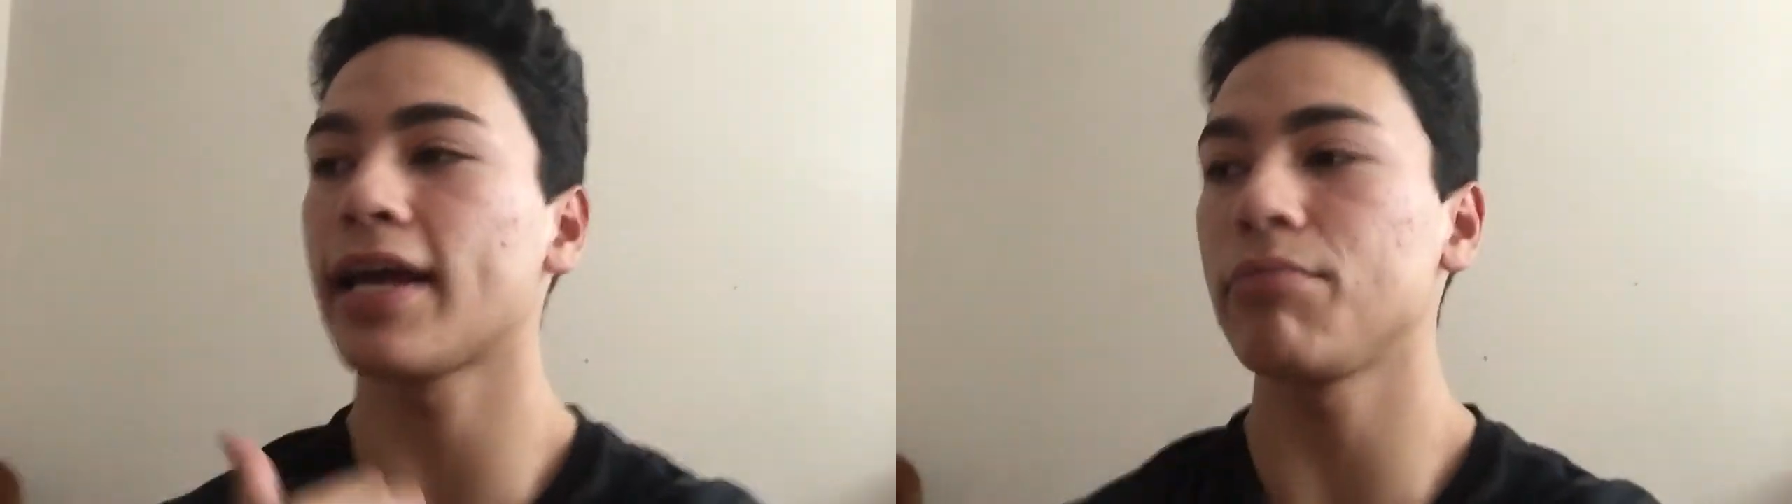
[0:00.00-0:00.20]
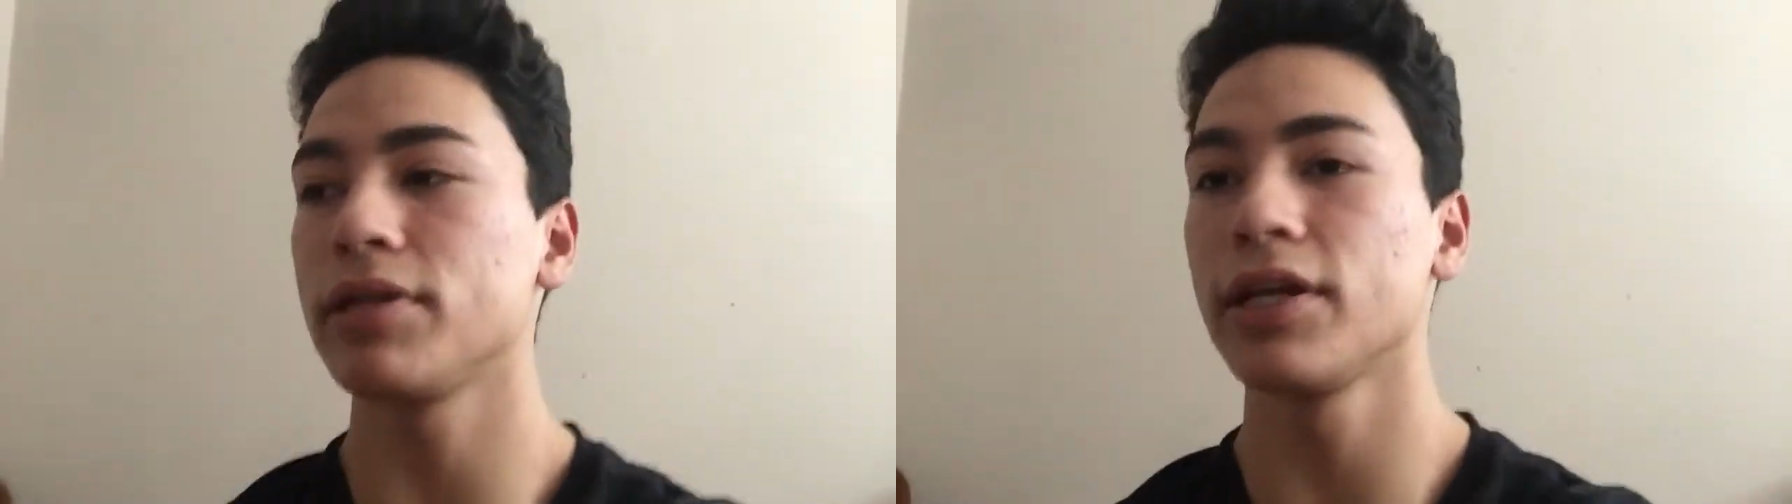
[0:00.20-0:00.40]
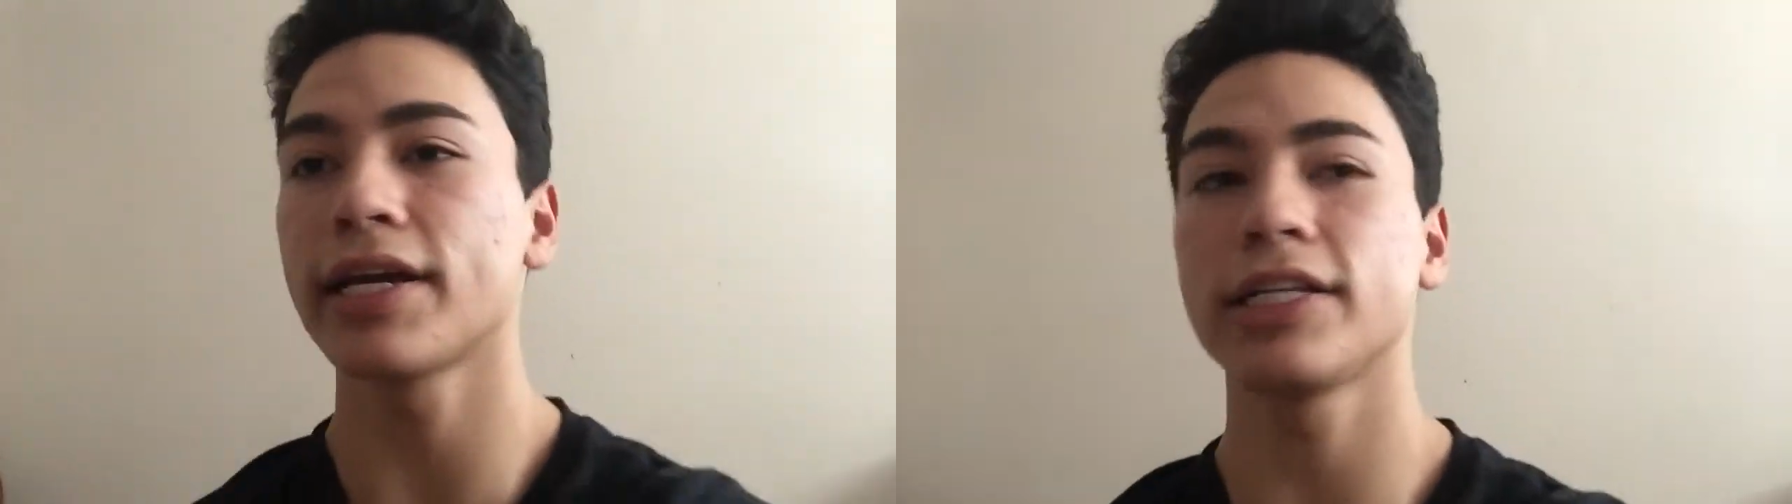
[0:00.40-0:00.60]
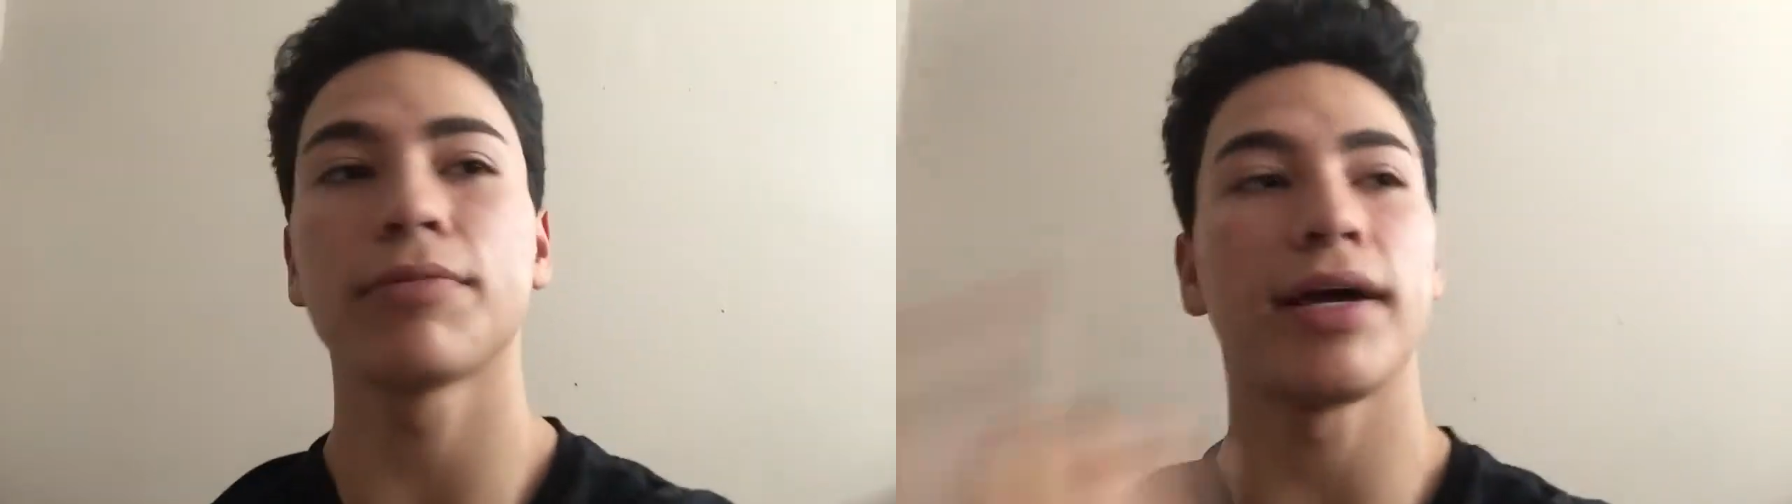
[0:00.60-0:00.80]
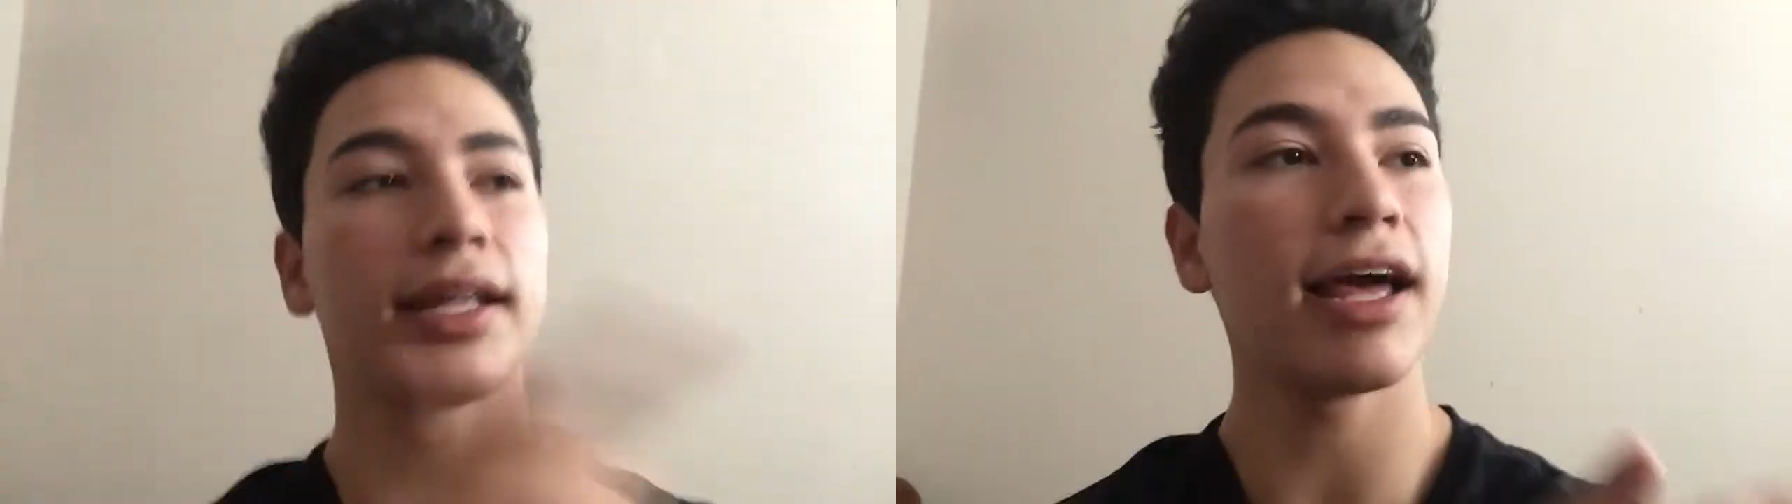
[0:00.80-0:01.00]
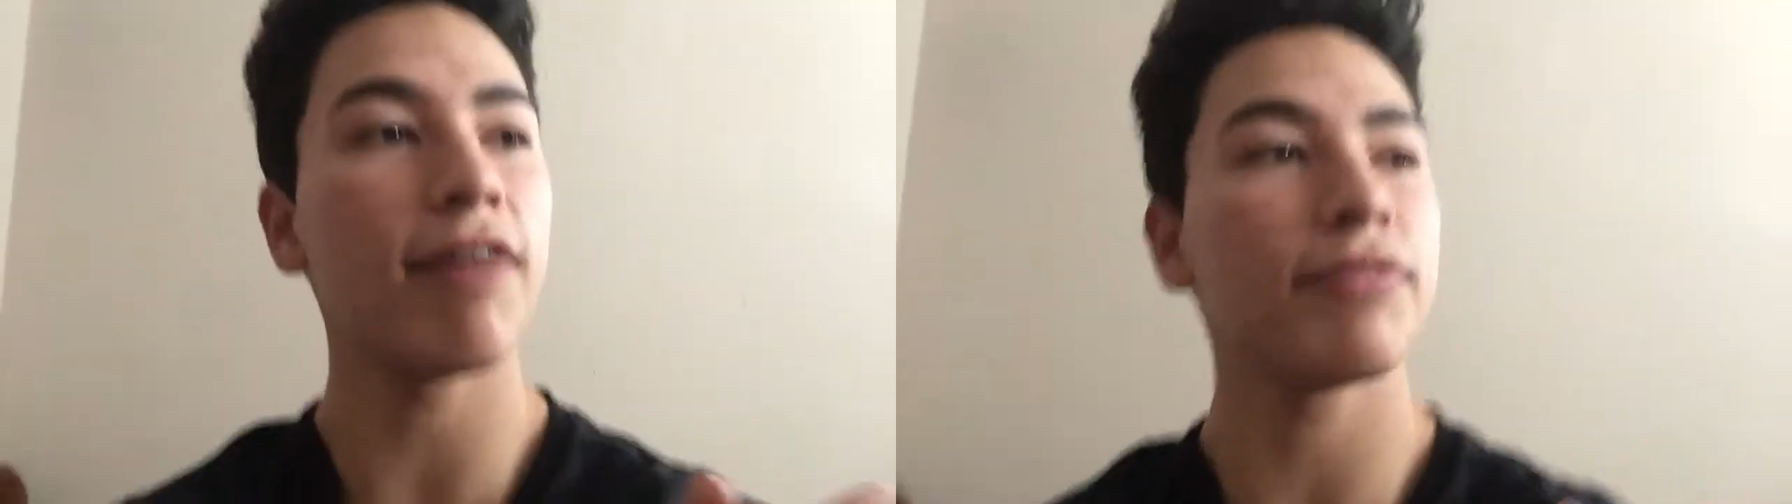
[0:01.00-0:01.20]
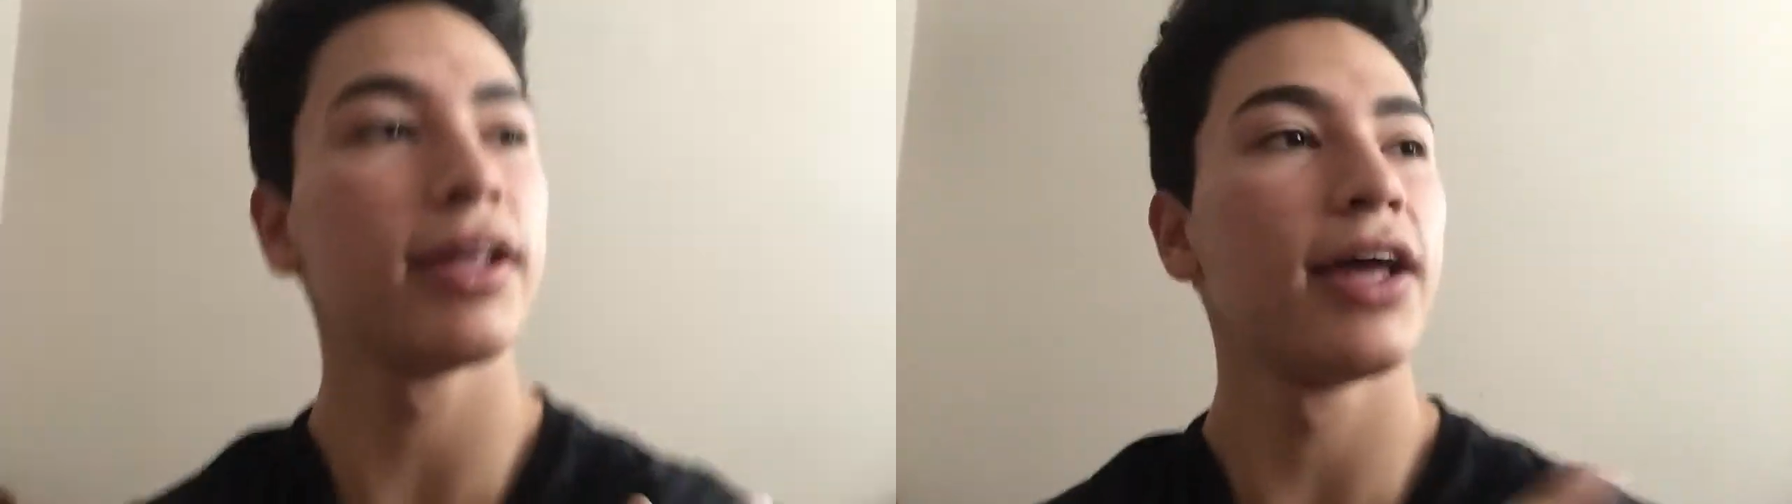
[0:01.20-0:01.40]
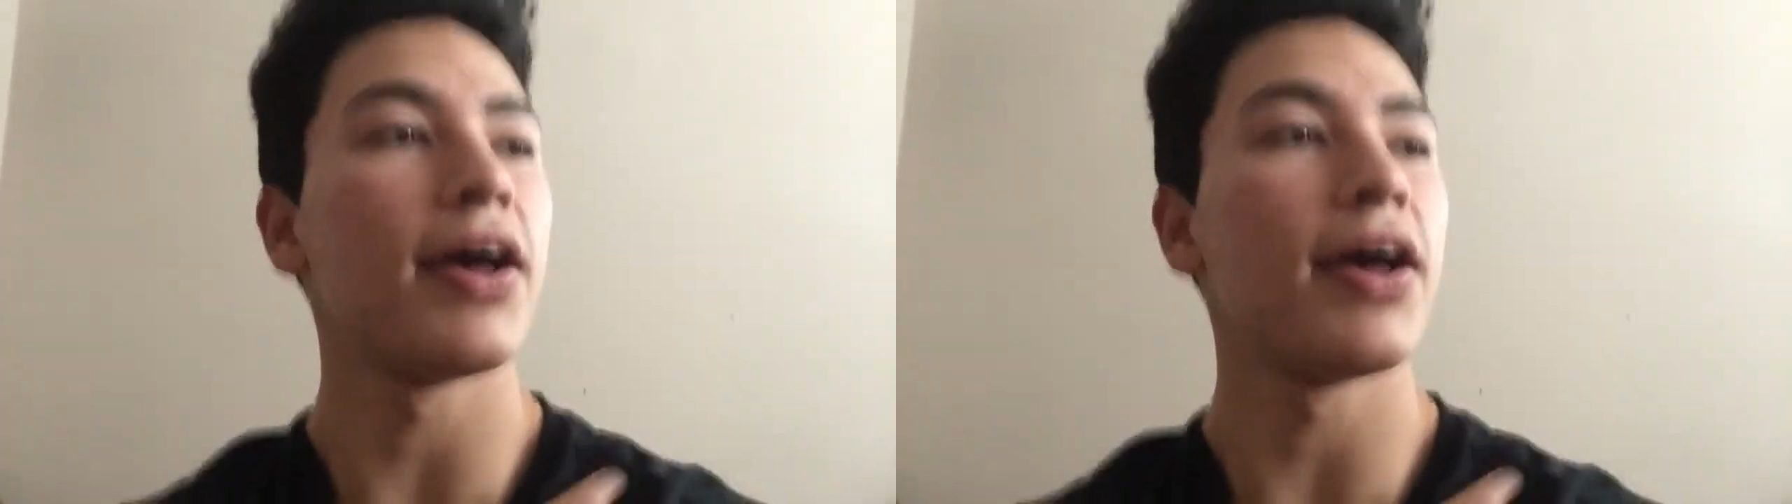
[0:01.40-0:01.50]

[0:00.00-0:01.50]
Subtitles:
can be looking to my left,